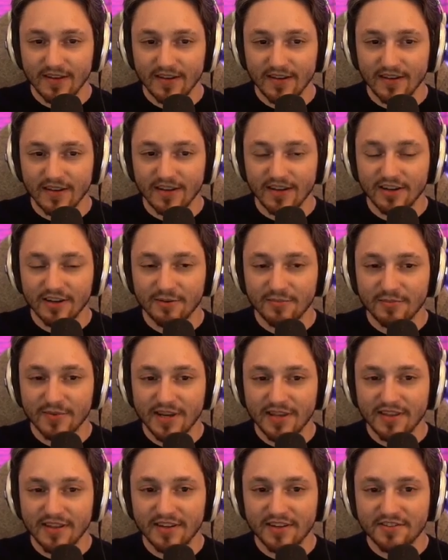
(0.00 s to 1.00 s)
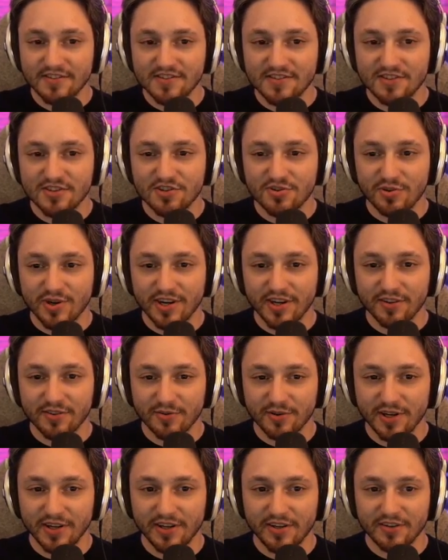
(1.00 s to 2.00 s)
And then here's the strength
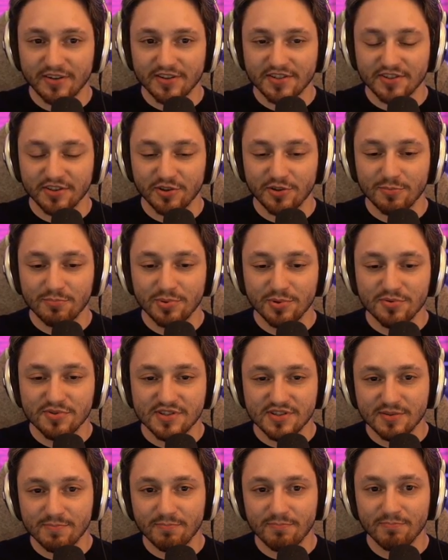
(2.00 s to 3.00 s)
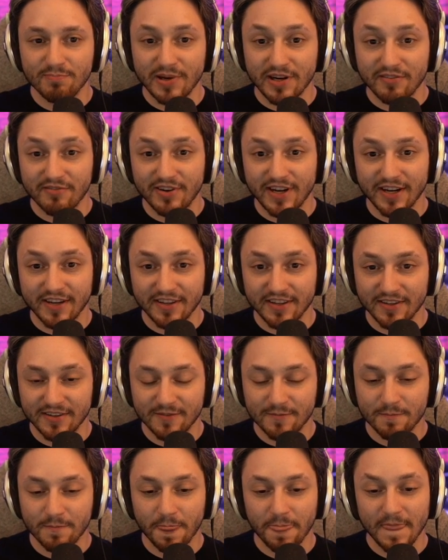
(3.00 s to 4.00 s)
right here. So you boost the Medivac
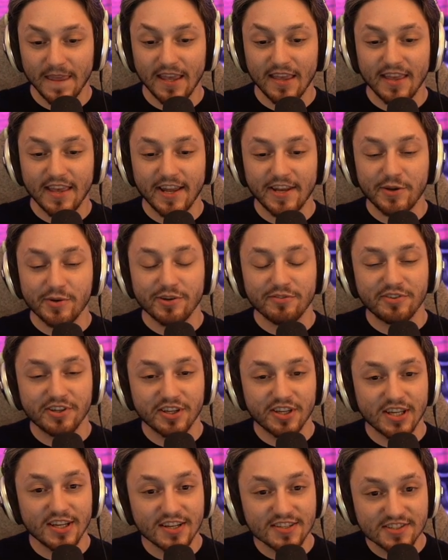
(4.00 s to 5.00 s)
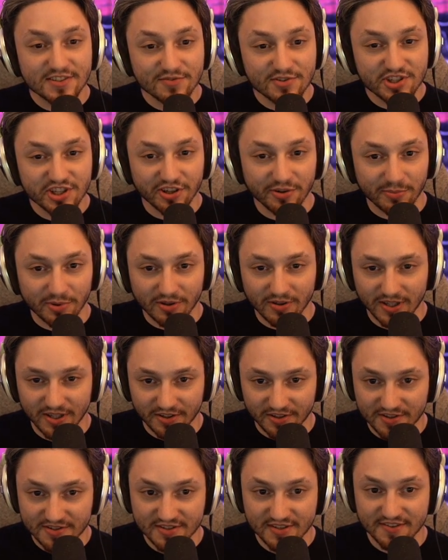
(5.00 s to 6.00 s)
in, and you have concussive shell
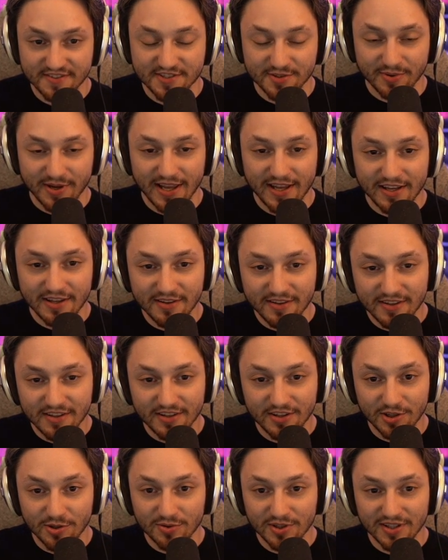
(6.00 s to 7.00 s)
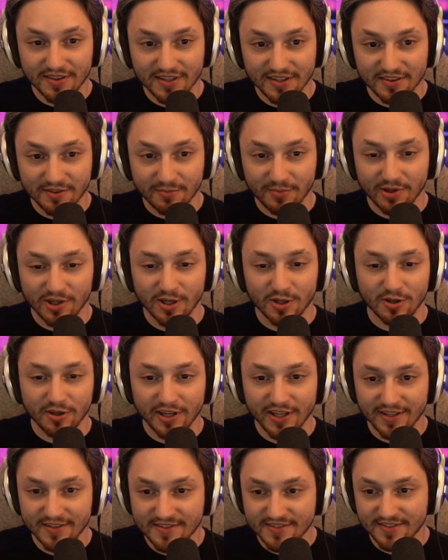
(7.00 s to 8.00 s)
Marauders. So any unit that the Marauder
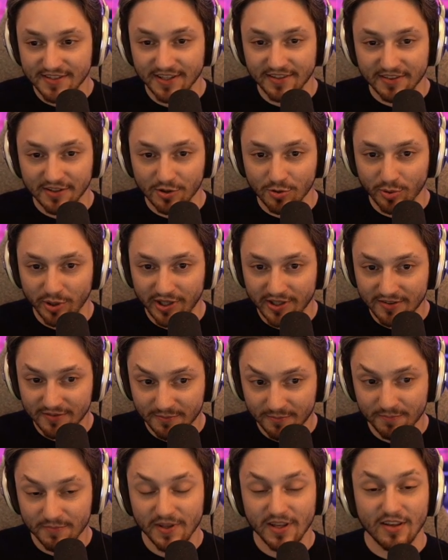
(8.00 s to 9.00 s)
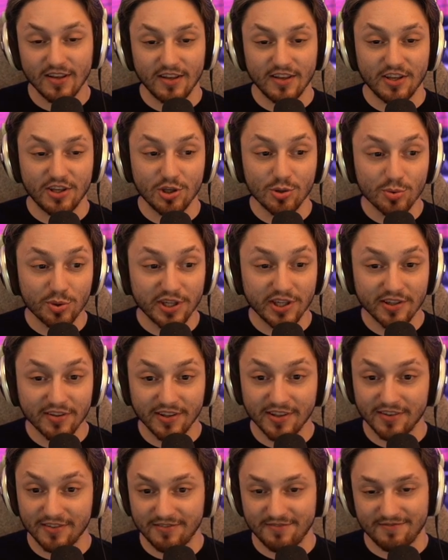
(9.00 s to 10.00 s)
hits, like the Queen, you kill
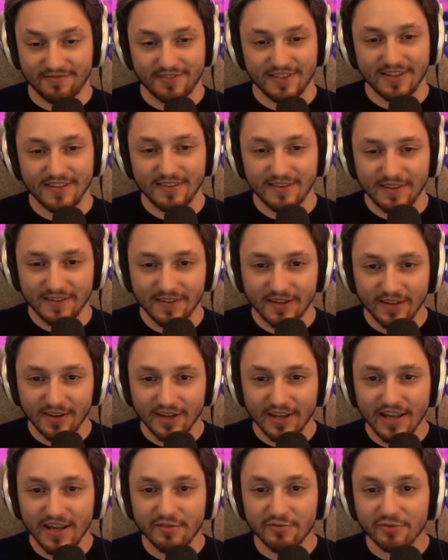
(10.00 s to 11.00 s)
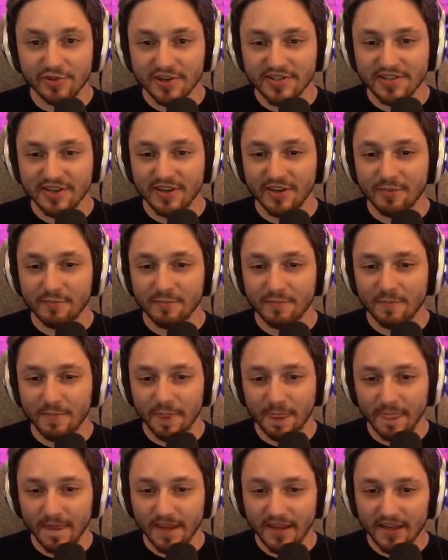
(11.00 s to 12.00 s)
it every time.
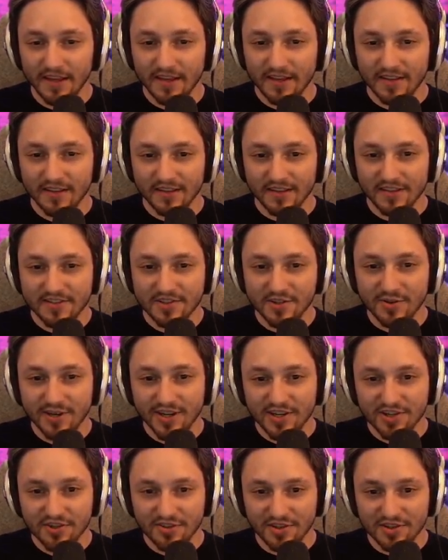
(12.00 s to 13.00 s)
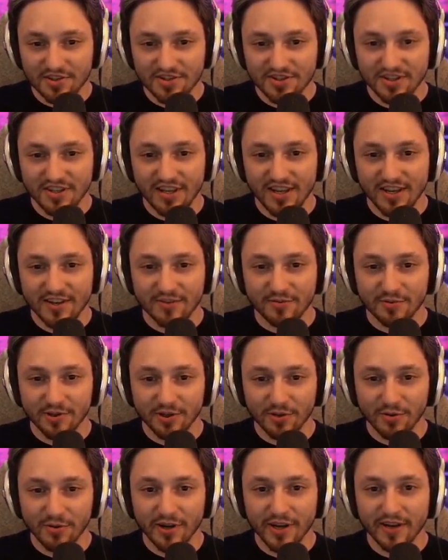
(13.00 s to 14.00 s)
Because you actually just can't
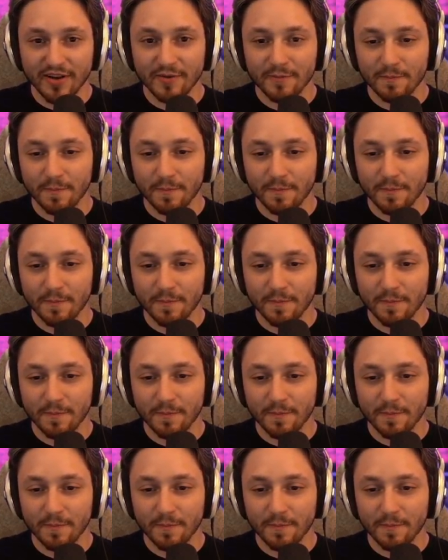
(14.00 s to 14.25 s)
run away.